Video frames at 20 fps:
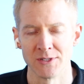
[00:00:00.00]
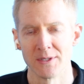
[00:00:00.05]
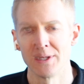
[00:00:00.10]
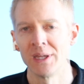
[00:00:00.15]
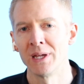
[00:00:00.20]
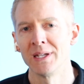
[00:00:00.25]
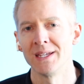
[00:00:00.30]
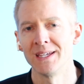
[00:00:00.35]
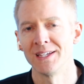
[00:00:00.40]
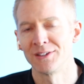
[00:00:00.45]

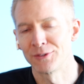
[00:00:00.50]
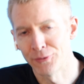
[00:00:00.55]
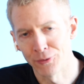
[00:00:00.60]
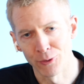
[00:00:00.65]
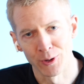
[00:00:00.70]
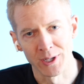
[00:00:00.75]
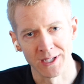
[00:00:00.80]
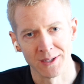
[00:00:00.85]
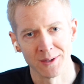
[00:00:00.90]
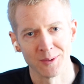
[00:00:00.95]
But it's
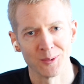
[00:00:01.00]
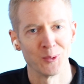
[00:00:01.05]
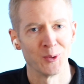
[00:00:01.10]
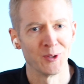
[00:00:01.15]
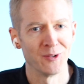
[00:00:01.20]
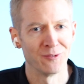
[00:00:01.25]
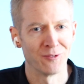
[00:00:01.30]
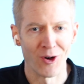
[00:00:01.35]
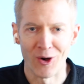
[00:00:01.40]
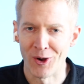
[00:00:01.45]
free.
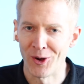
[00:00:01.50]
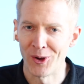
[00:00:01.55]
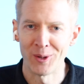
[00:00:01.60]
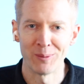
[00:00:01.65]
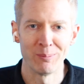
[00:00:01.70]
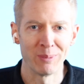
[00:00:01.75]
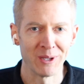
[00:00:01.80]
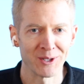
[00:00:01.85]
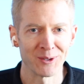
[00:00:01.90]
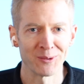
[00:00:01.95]
We've all
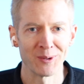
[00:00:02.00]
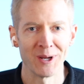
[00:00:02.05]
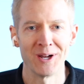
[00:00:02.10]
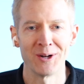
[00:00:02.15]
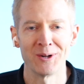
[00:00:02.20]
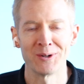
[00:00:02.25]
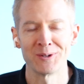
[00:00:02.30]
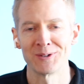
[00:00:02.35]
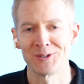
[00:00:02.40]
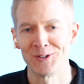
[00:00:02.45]
been
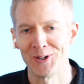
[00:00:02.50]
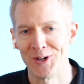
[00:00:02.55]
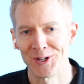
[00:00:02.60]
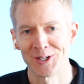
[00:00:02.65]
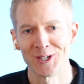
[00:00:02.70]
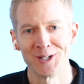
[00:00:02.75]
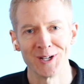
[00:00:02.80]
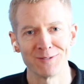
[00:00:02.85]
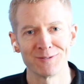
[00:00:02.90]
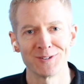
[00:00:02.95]
around long
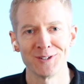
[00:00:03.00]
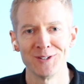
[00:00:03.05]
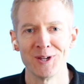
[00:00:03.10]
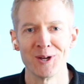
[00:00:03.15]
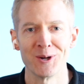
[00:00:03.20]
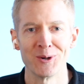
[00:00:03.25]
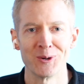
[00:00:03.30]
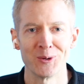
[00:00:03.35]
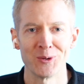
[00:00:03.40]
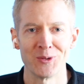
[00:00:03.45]
enough to
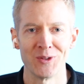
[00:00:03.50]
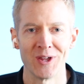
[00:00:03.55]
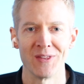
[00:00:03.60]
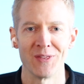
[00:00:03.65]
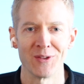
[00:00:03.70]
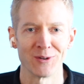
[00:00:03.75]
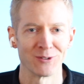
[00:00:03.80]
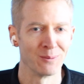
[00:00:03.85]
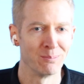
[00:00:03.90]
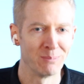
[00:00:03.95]
know that
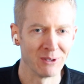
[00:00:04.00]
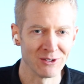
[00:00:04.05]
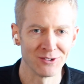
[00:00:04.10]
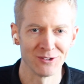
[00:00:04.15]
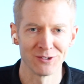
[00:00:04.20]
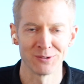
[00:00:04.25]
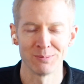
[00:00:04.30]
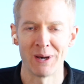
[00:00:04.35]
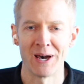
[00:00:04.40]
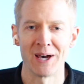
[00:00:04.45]
there's a
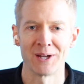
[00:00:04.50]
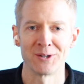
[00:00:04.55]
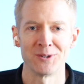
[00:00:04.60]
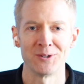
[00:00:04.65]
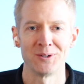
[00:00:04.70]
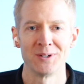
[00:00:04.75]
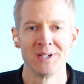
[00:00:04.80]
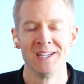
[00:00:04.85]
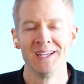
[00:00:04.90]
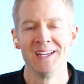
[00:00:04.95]
business
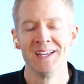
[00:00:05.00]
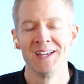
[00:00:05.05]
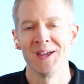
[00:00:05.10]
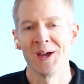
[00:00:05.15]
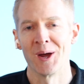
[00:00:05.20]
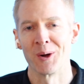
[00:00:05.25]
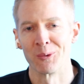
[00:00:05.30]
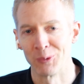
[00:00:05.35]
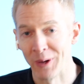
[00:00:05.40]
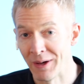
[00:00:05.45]
model,
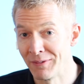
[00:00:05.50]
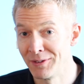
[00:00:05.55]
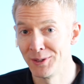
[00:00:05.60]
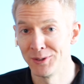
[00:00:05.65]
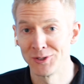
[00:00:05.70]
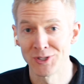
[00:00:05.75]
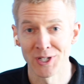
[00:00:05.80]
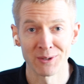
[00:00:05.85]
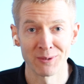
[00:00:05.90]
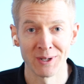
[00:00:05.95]
a revenue
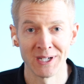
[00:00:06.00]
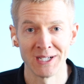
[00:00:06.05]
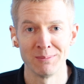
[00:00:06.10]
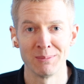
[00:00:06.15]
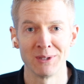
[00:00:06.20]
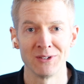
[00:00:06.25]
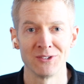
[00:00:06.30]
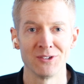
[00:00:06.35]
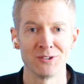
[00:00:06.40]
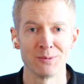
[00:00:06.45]
generating
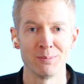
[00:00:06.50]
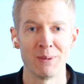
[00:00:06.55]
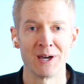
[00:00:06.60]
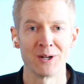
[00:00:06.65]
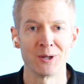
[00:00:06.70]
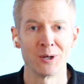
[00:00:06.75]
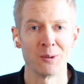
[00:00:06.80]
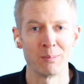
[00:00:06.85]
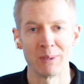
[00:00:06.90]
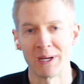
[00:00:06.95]
business
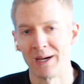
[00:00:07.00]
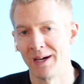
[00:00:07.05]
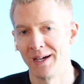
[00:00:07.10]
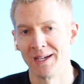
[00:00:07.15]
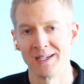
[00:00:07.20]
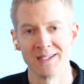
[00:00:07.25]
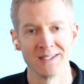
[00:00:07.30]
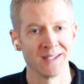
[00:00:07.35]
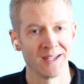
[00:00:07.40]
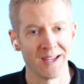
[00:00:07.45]
model
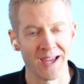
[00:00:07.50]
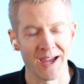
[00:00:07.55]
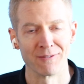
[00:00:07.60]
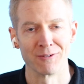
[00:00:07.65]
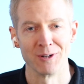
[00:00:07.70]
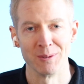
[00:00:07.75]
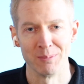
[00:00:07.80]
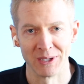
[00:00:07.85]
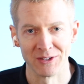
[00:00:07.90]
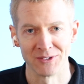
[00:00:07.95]
behind
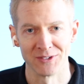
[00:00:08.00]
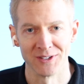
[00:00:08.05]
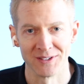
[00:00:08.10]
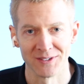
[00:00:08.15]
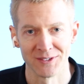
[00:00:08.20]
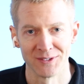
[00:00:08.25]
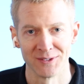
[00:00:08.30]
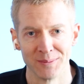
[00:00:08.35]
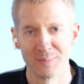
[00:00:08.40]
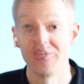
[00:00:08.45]
every business.